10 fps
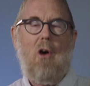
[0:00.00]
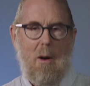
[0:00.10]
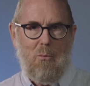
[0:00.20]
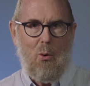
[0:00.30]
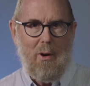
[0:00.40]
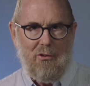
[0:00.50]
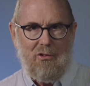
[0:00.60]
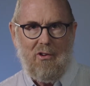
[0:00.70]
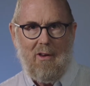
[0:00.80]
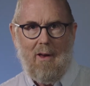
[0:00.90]
Tom
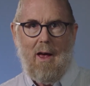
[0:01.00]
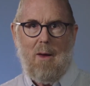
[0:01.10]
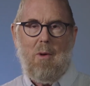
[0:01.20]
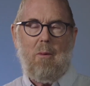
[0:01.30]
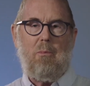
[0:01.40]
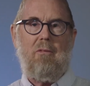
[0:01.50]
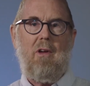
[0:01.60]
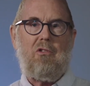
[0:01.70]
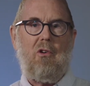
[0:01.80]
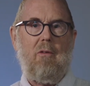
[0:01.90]
Boyce. I'm a
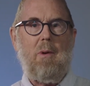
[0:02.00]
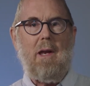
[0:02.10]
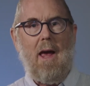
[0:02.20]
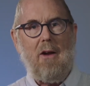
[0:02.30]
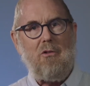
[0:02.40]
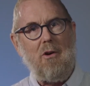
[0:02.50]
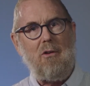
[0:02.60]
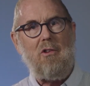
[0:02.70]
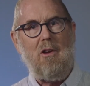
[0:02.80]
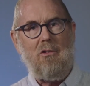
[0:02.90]
professor of
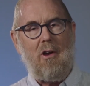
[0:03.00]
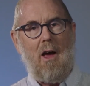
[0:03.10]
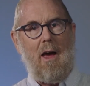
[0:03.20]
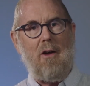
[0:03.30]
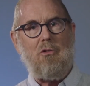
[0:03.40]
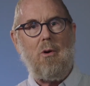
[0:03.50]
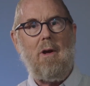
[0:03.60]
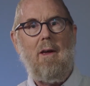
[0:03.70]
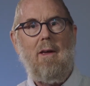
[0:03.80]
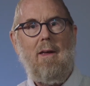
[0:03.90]
pediatrics and
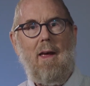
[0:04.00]
psychiatry